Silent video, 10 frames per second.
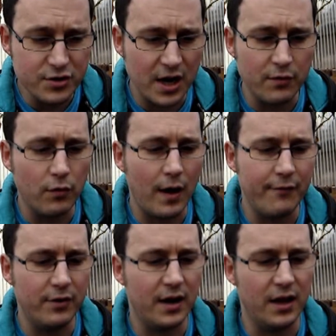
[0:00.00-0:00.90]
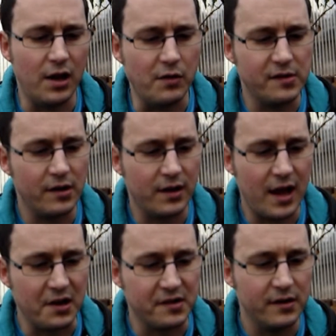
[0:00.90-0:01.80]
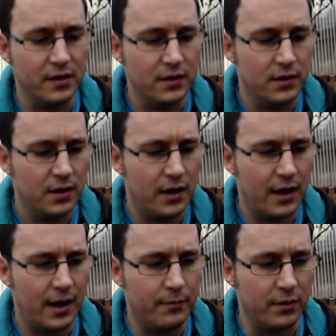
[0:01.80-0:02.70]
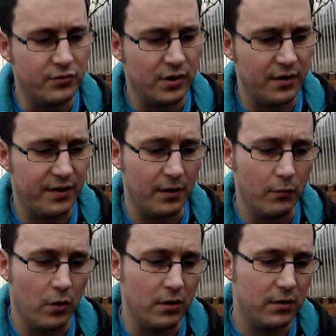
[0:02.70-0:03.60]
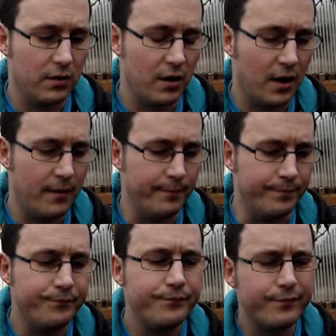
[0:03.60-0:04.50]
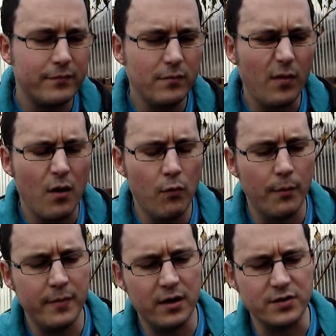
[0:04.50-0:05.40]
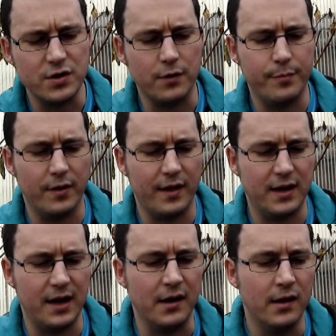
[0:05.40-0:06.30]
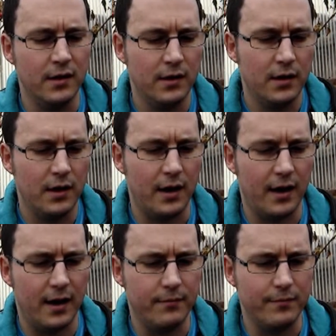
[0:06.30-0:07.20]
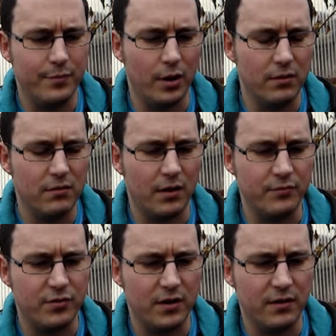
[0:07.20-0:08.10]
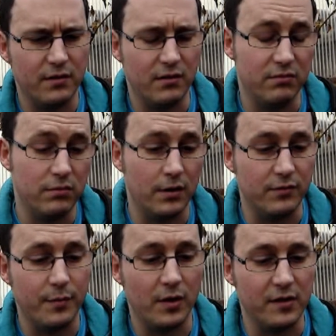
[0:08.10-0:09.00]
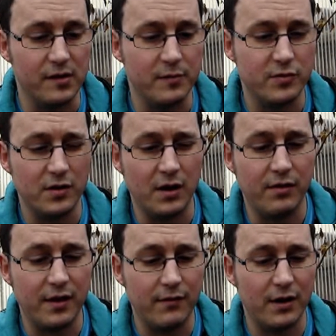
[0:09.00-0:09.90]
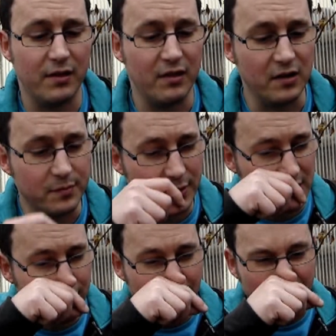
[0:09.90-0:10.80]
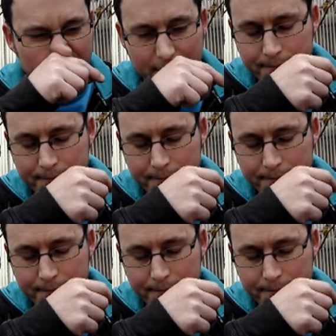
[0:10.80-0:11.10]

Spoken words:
General everyday use, I guess. I'm trying to think what meals you could put that in, but I'm trying. Well, to be honest, I'm struggling to think of anything specific.